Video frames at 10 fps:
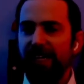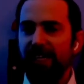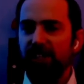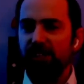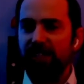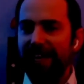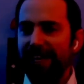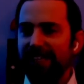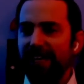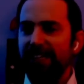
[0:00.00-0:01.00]
data just
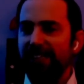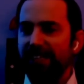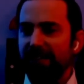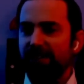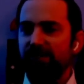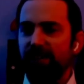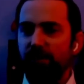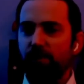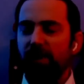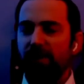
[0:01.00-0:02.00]
can't
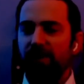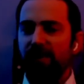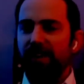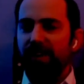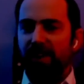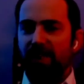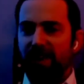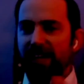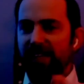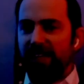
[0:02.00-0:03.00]
identify what
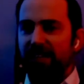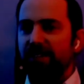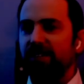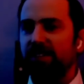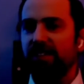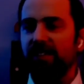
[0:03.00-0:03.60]
that is.